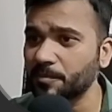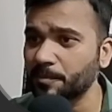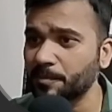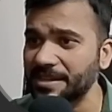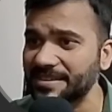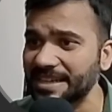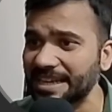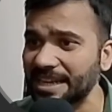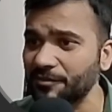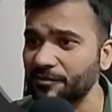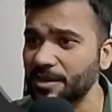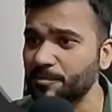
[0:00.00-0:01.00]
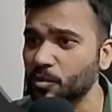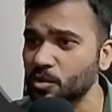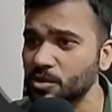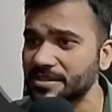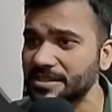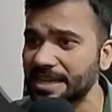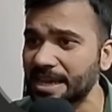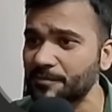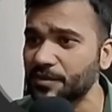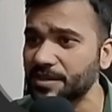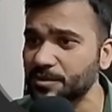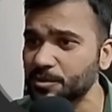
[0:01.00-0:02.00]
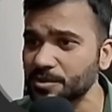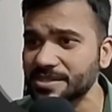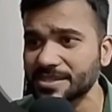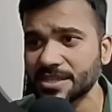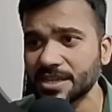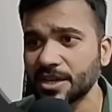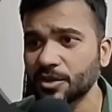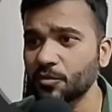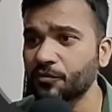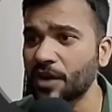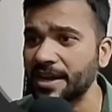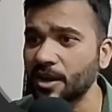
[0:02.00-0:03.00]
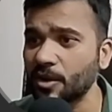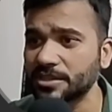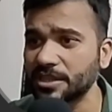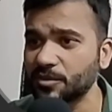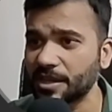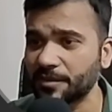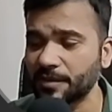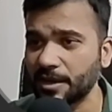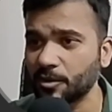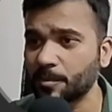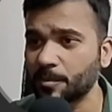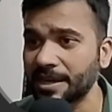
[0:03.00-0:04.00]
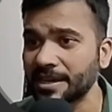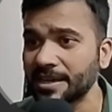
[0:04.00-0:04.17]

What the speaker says: basically we most of the time we use to find out the unique value, but